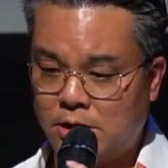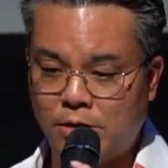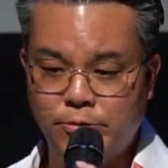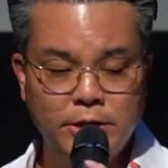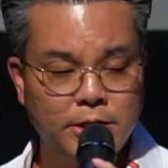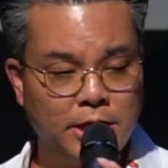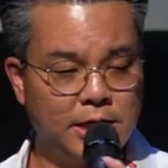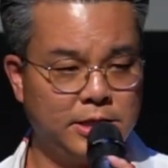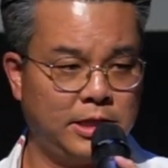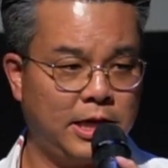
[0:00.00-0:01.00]
I
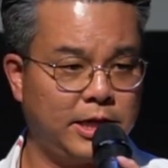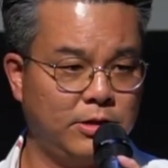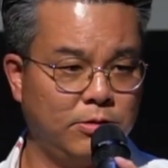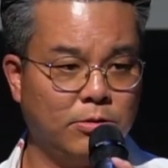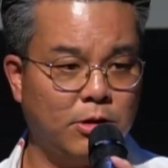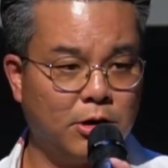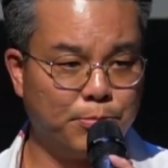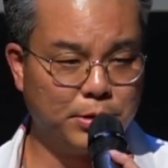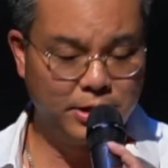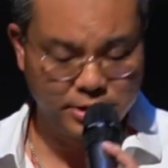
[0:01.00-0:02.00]
realized that I can no longer
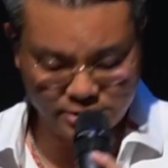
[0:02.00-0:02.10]
play the